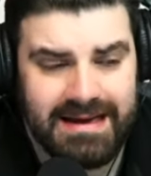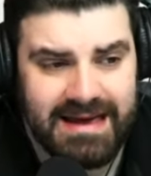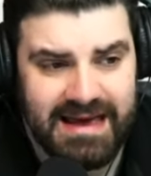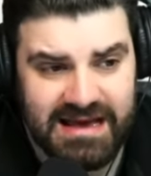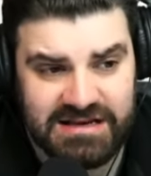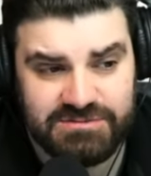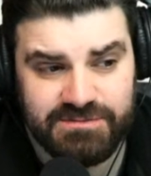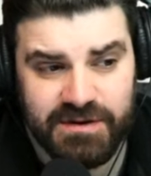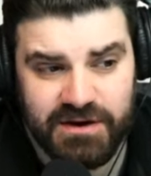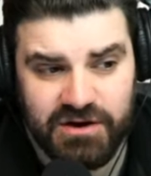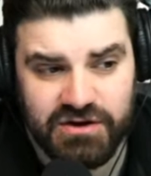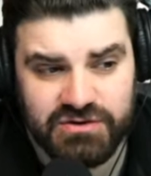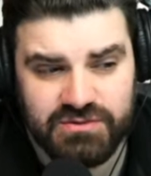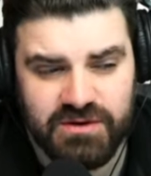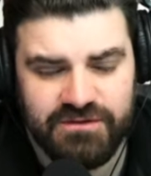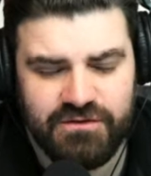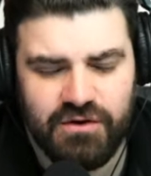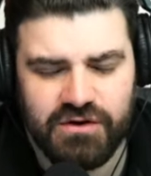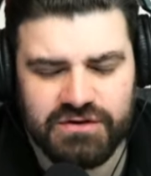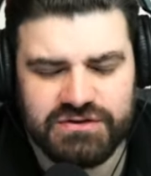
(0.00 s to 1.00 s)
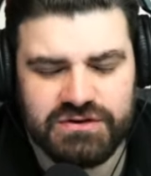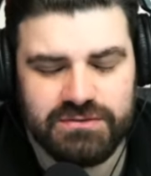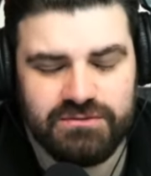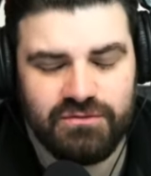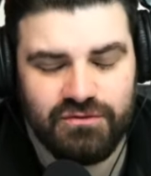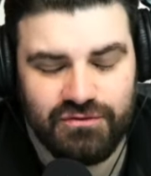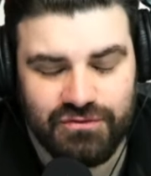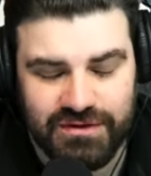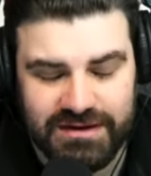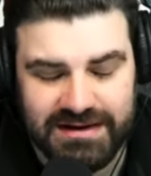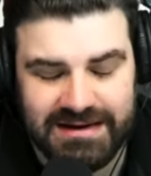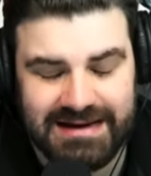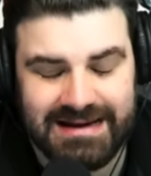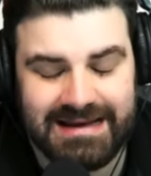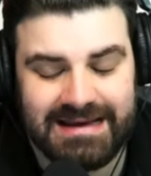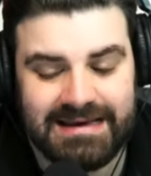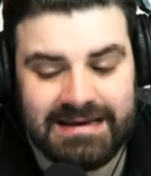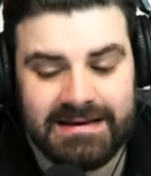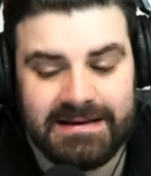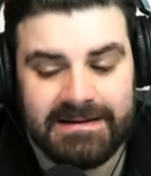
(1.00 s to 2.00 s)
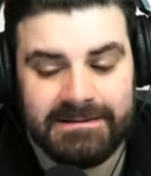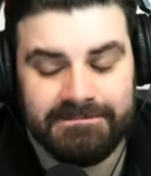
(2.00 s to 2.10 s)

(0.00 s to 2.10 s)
It's because we've got some really